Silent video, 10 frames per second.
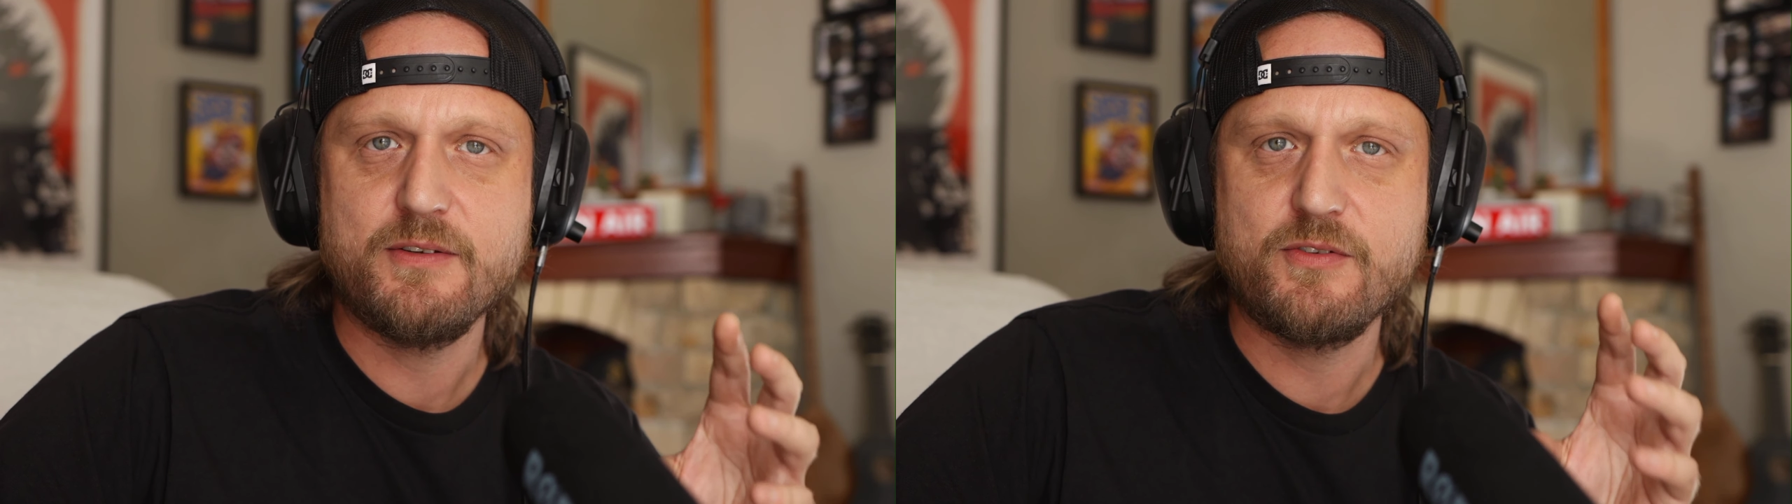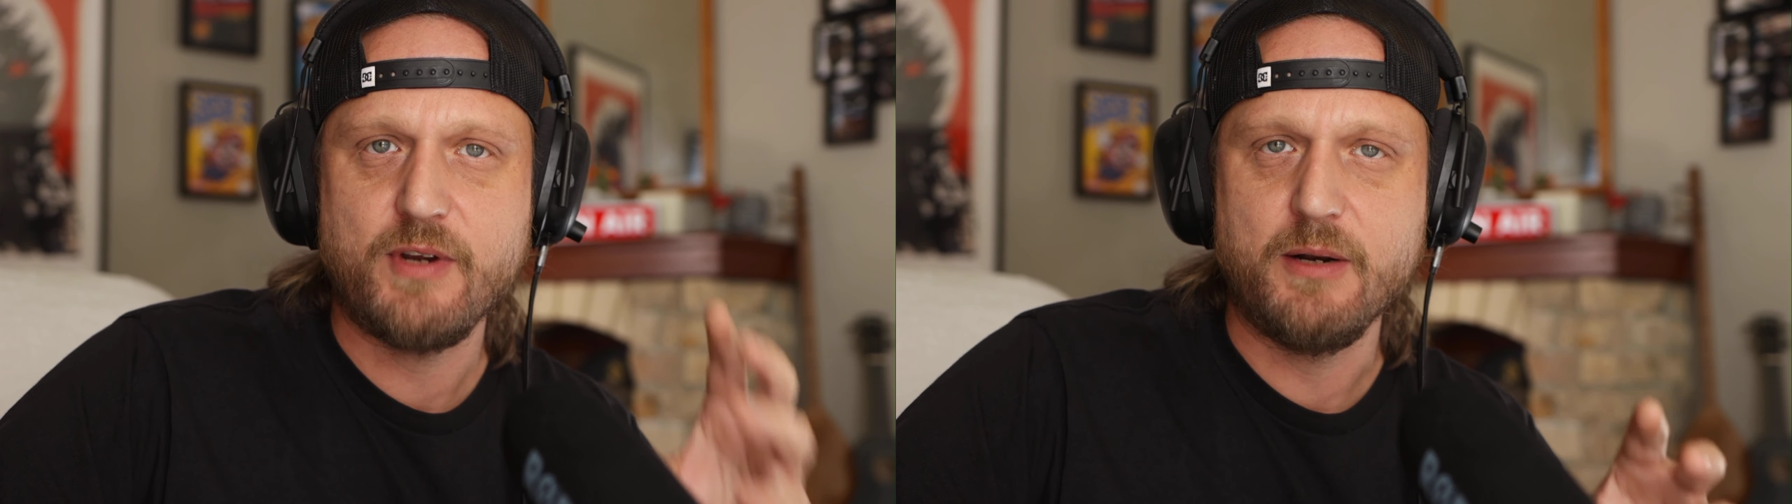
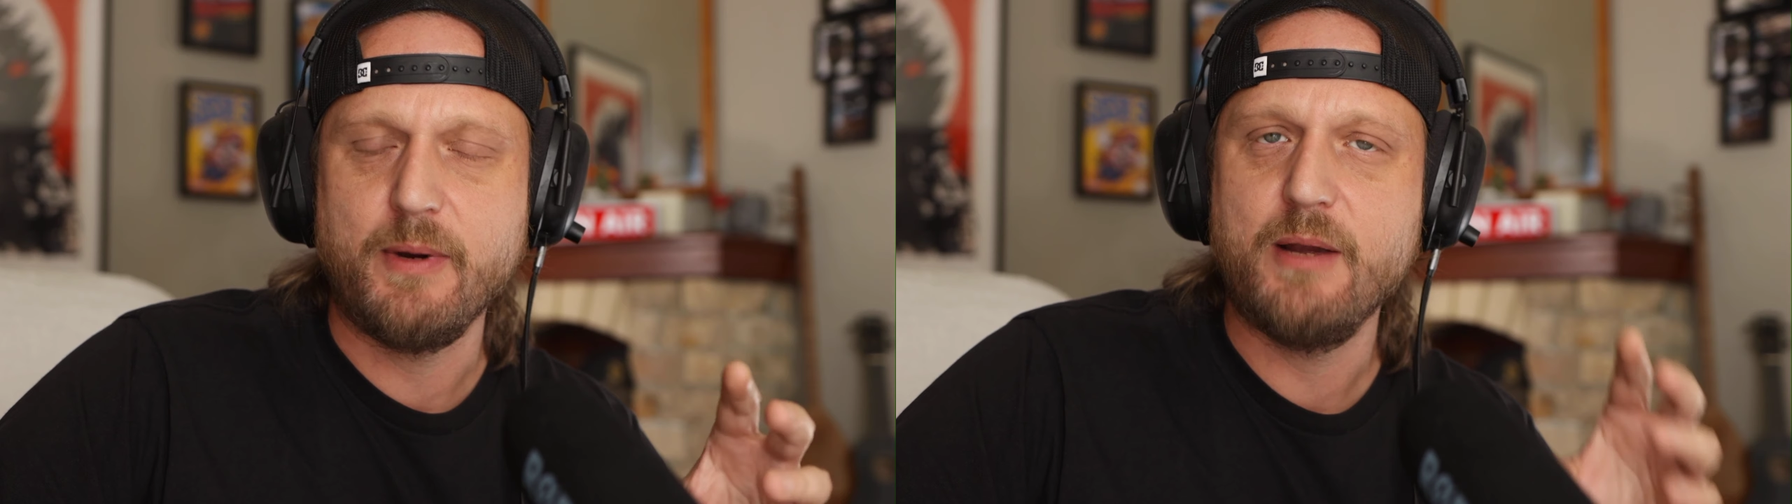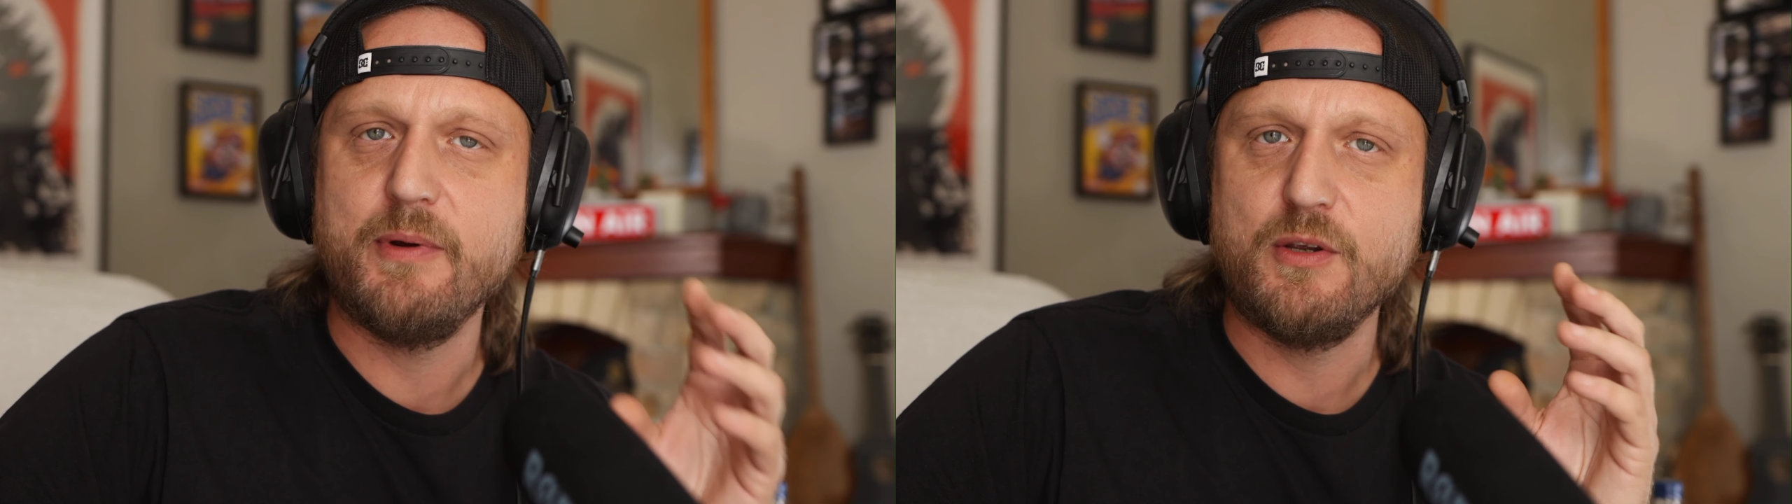straight
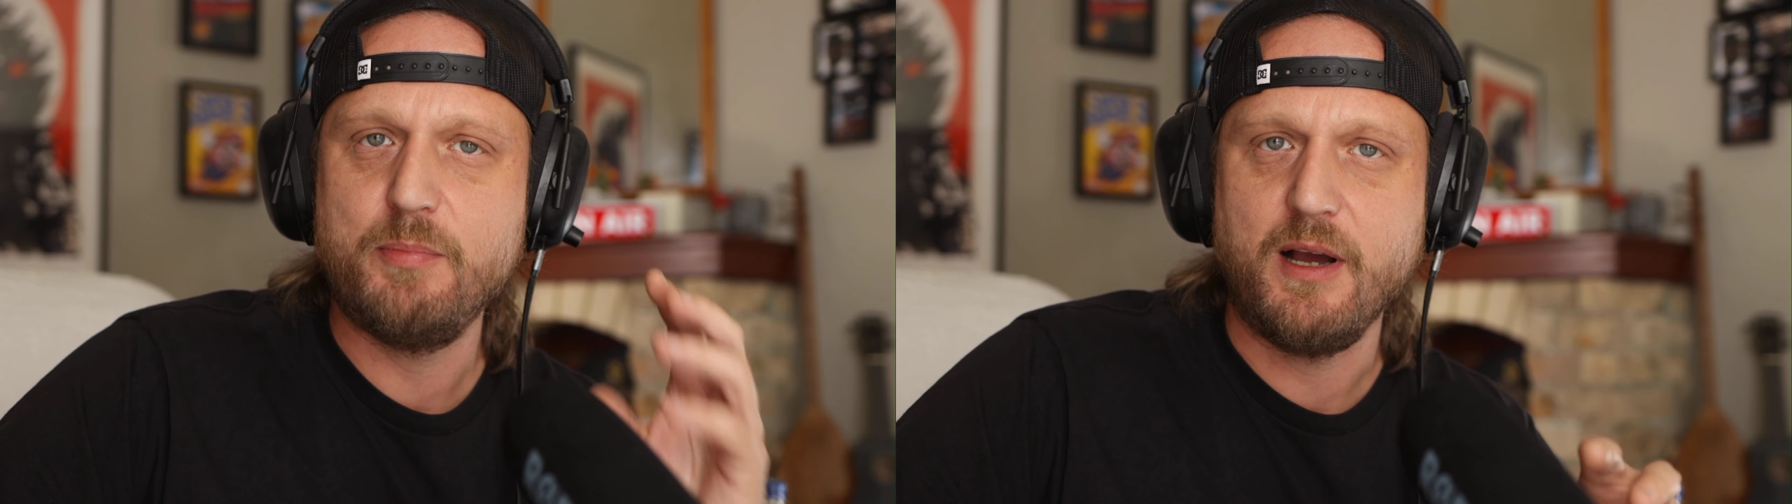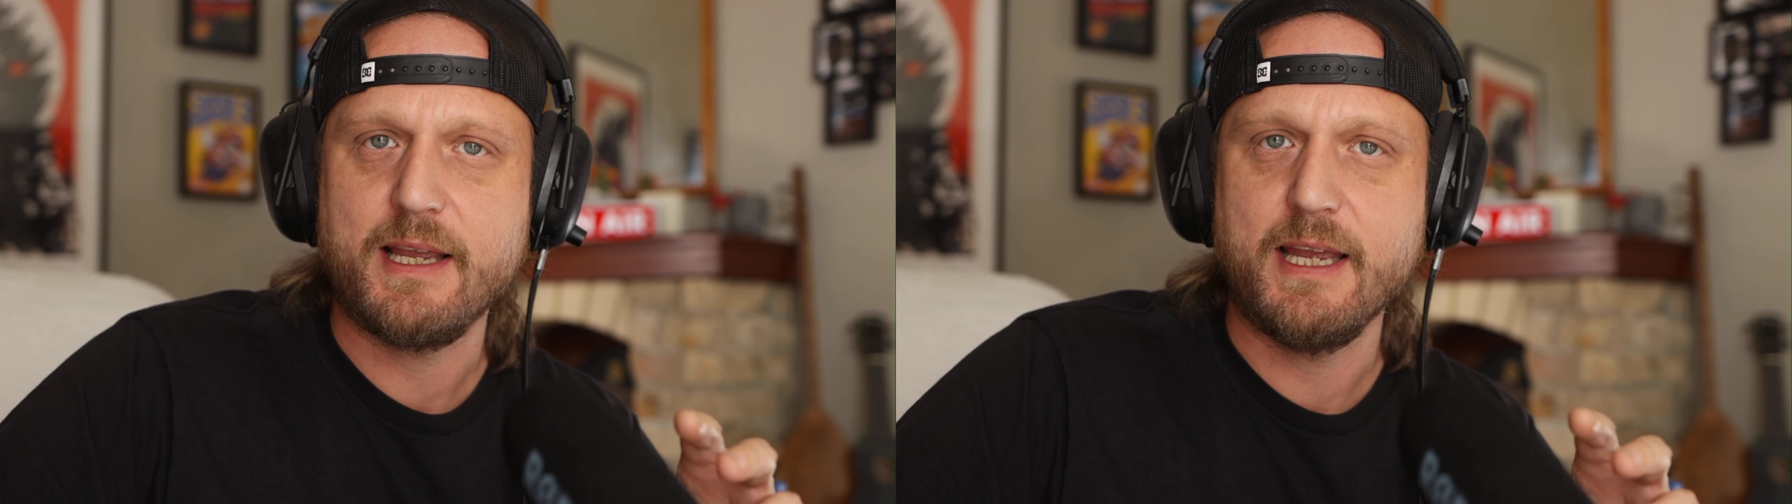away when you
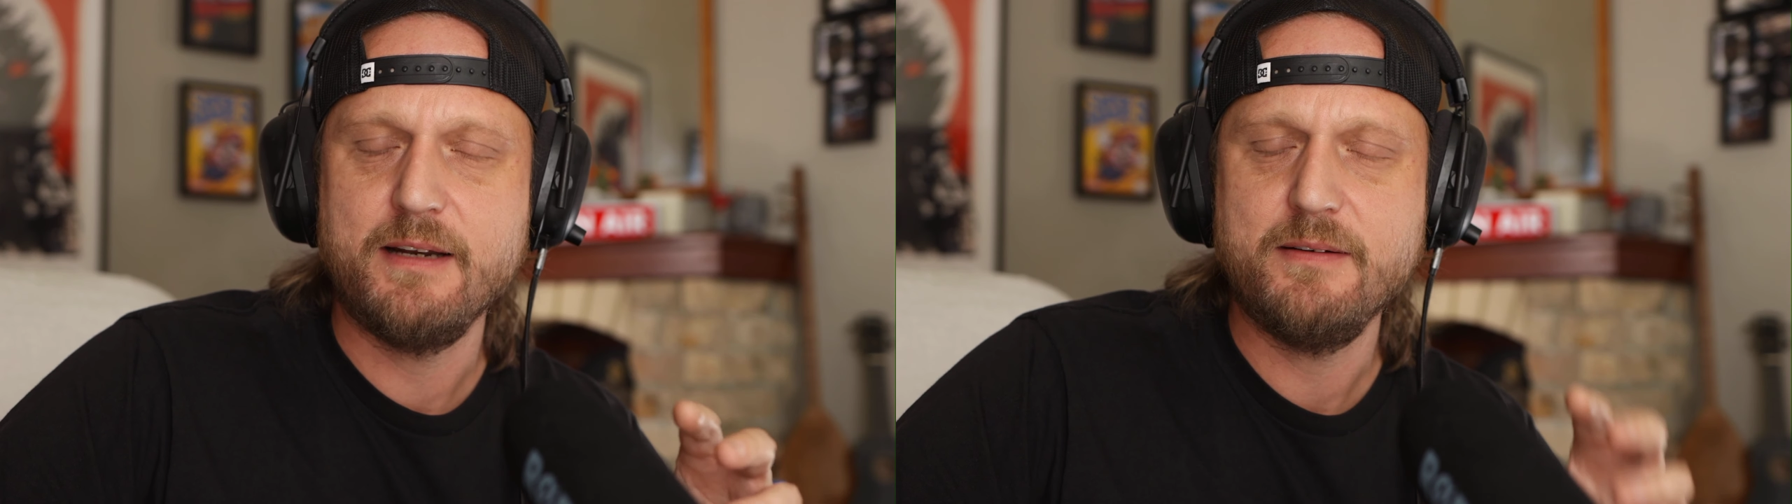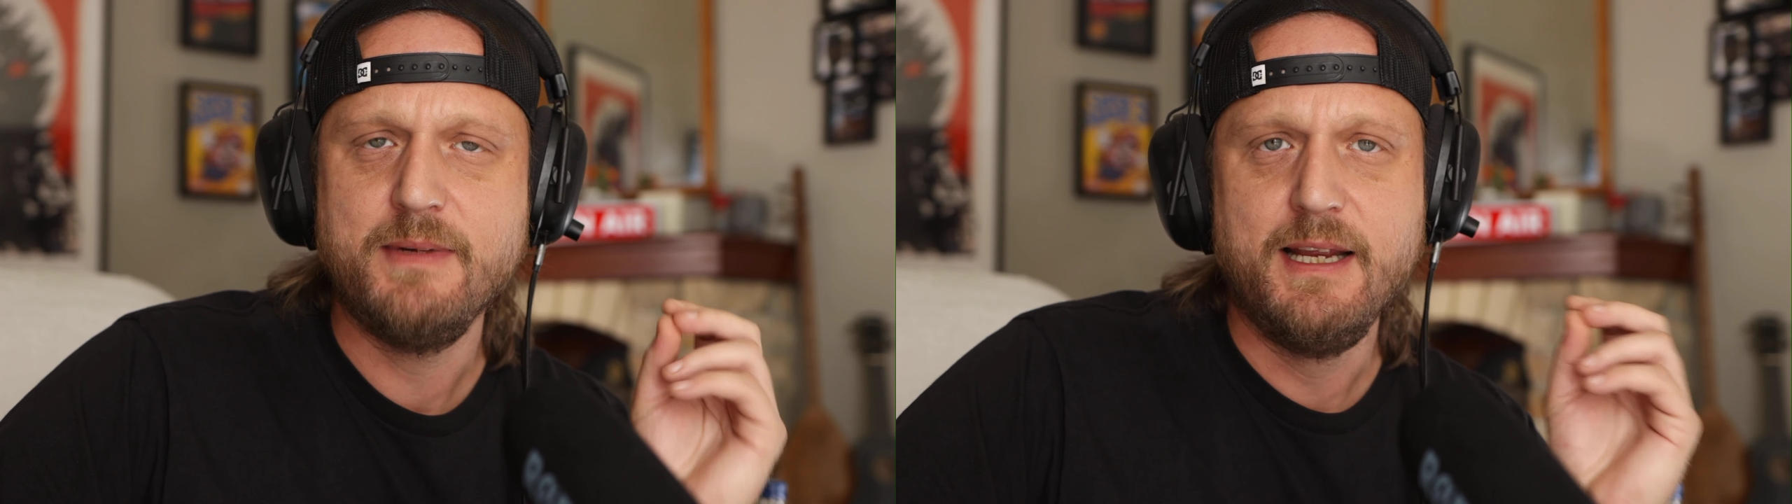plug in.